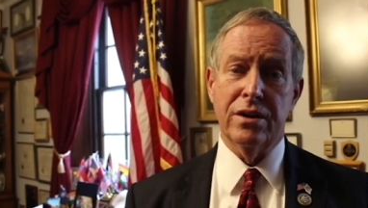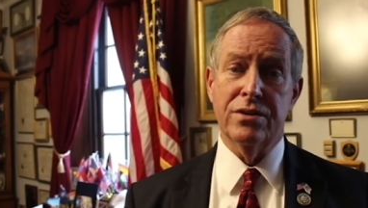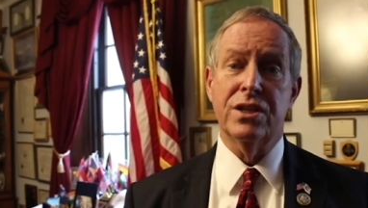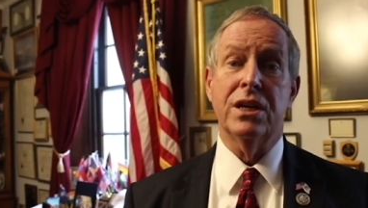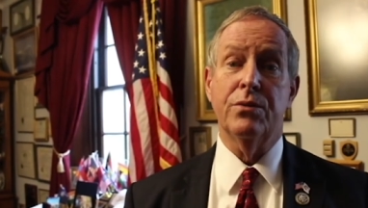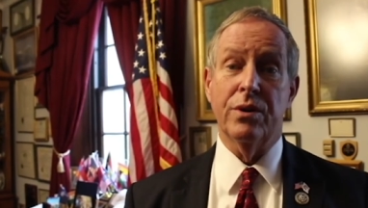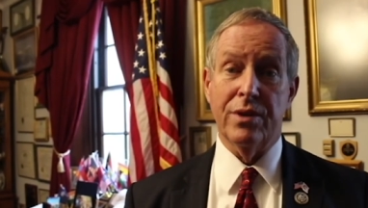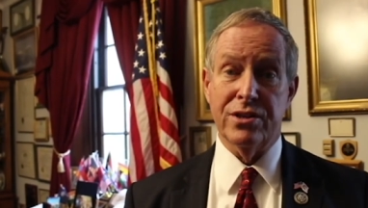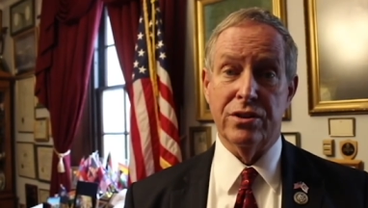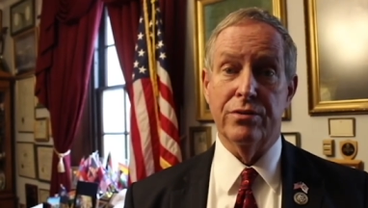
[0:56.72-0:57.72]
continuing
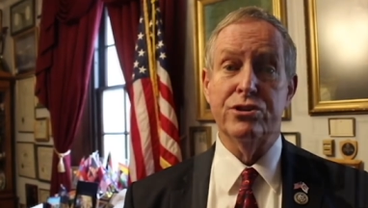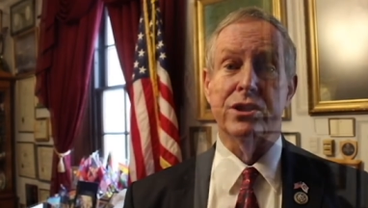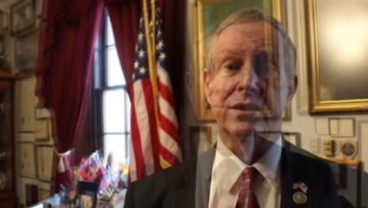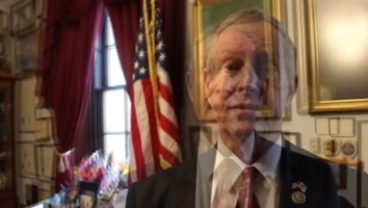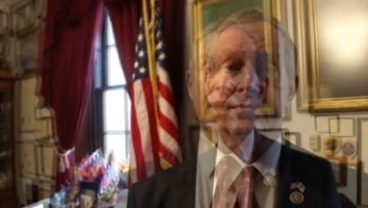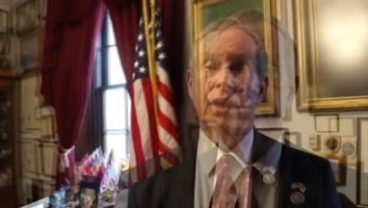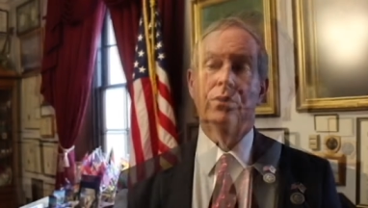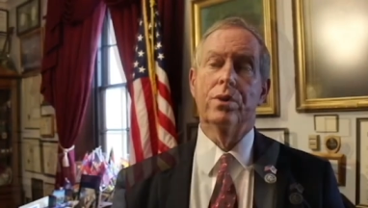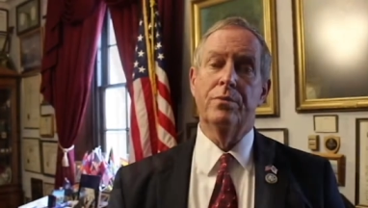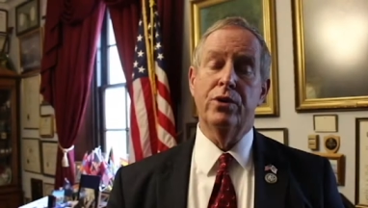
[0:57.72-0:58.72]
resolution.
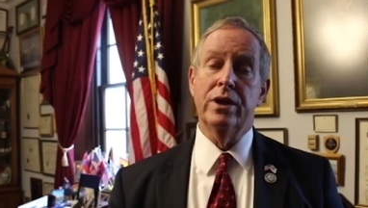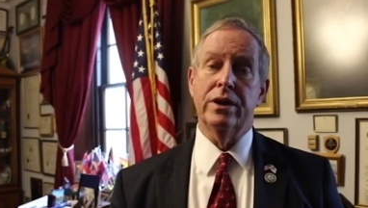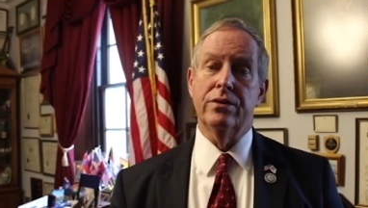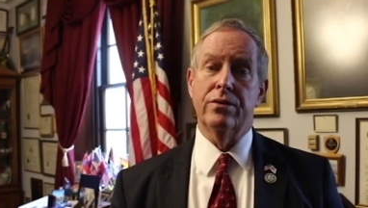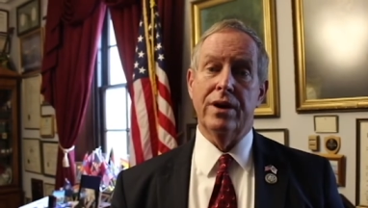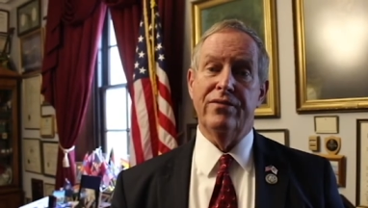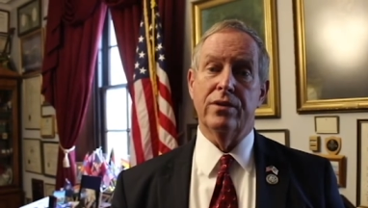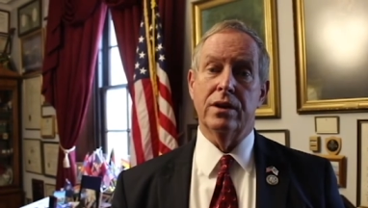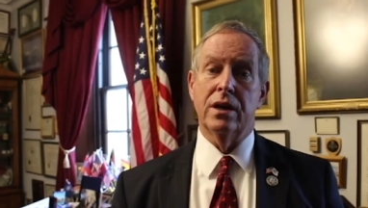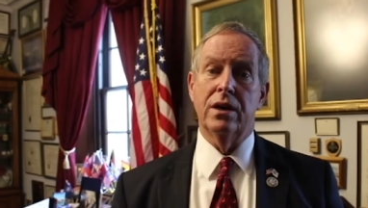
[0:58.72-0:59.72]
Well, I'm really grateful.